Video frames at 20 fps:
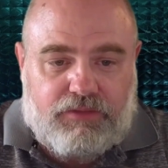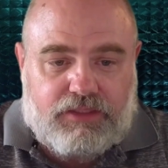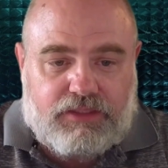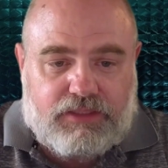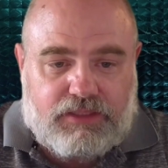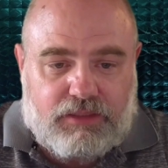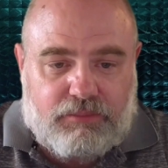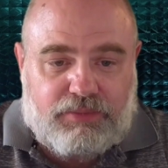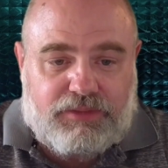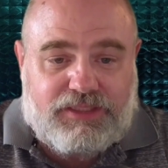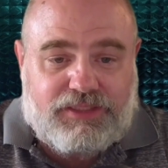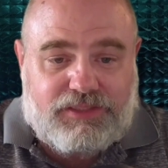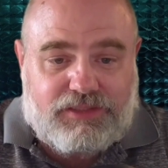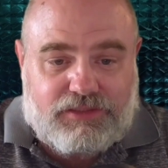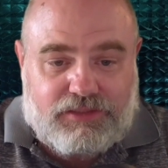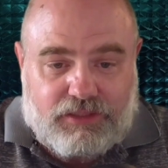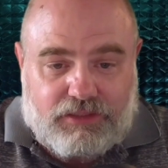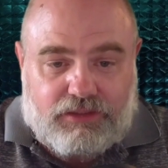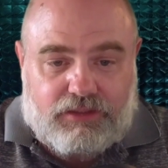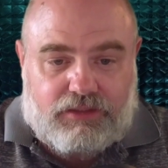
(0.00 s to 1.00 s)
that simply
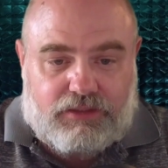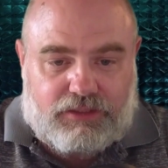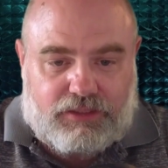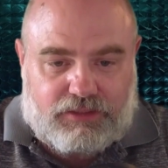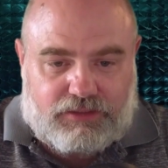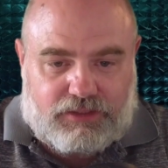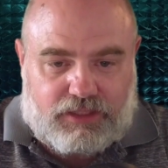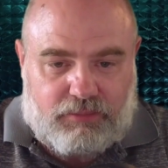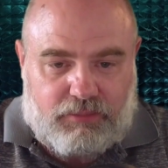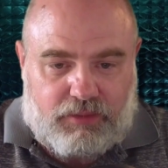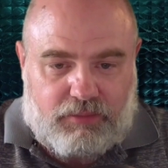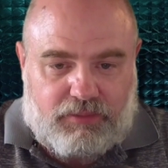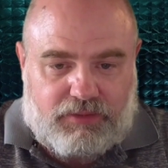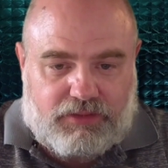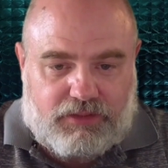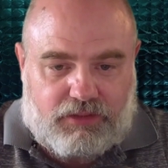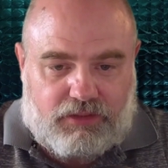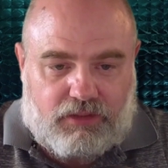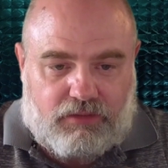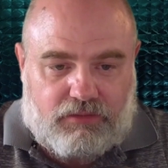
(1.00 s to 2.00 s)
signaling its
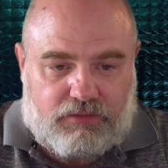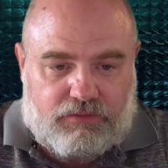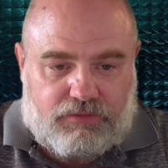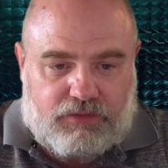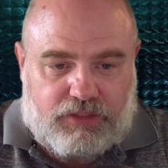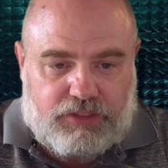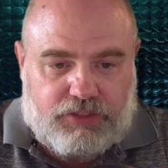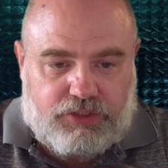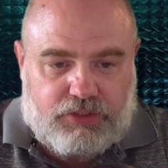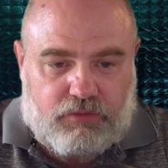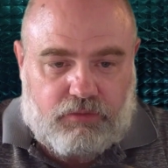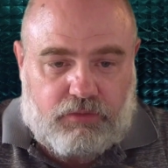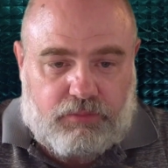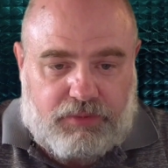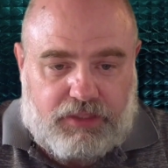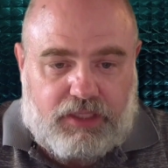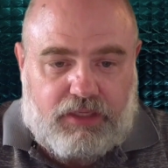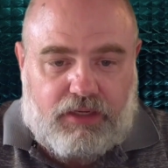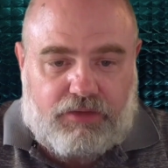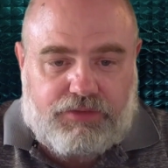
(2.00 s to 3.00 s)
commitment to low inflation would
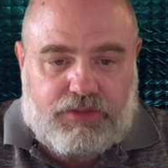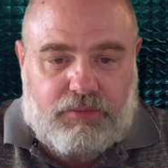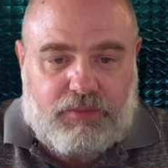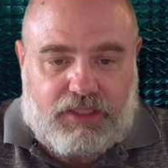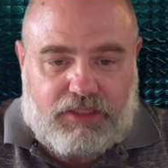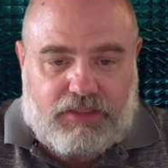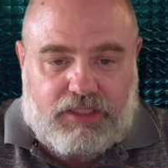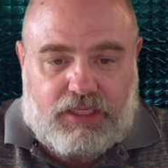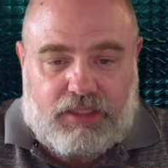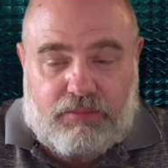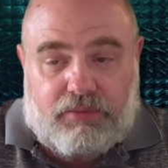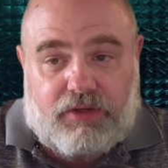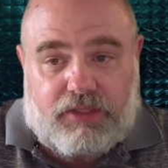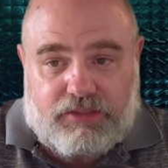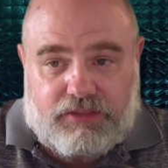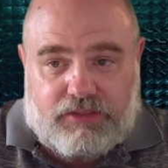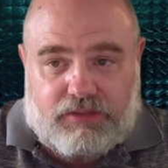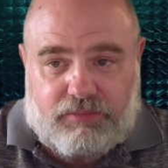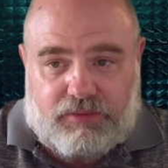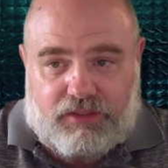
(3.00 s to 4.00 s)
be enough to maintain
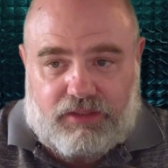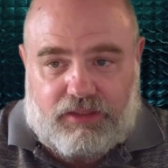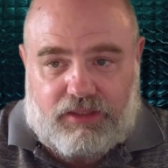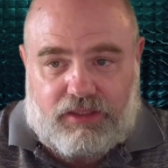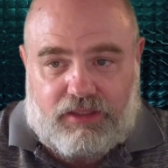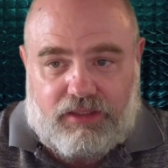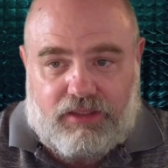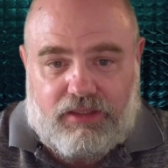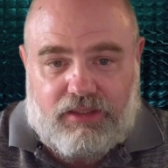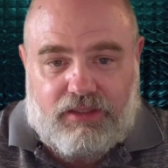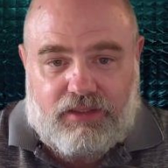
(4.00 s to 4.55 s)
price stability.